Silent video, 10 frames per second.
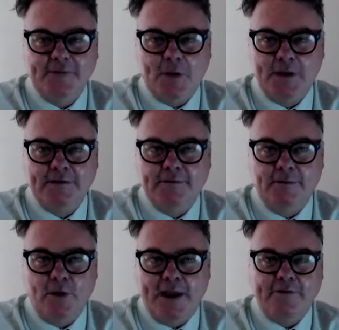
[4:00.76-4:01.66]
I mean,
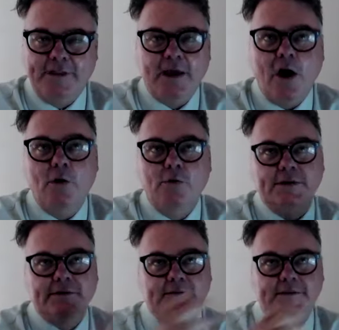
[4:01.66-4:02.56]
everything
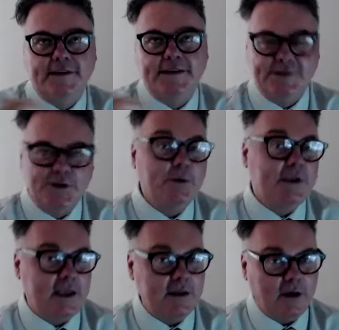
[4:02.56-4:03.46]
old is new
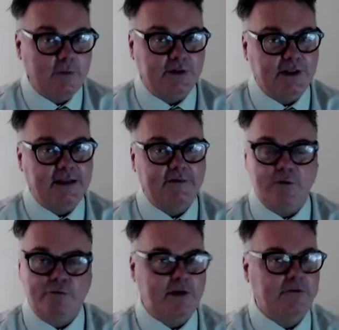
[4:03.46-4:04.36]
again, I believe,
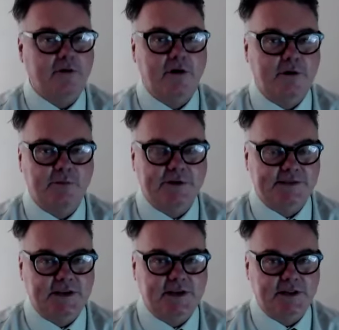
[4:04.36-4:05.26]
and retro in
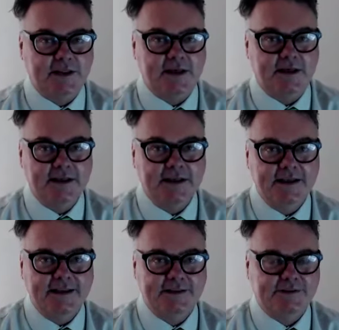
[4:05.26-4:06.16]
particular
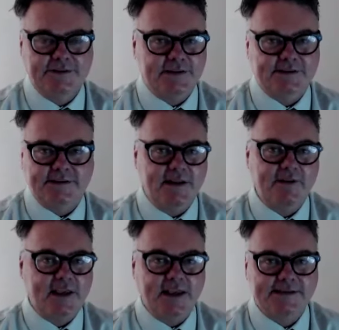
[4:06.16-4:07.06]
just
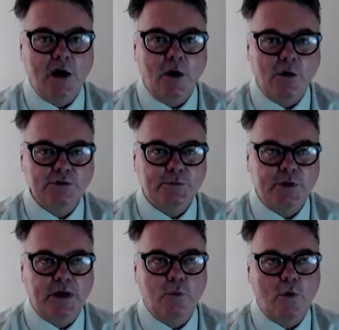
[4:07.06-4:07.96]
never gets old.
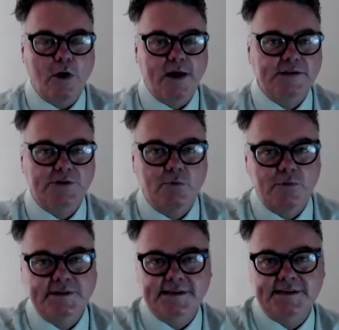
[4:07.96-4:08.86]
But why does your
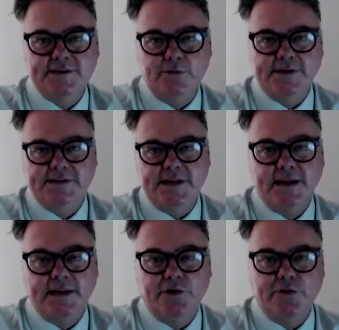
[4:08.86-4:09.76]
music still
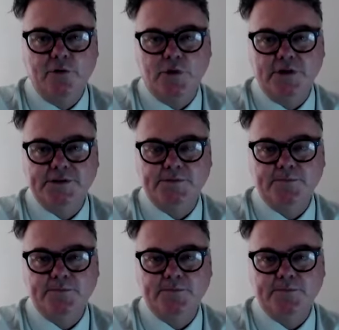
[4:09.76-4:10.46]
resonate, in your own words?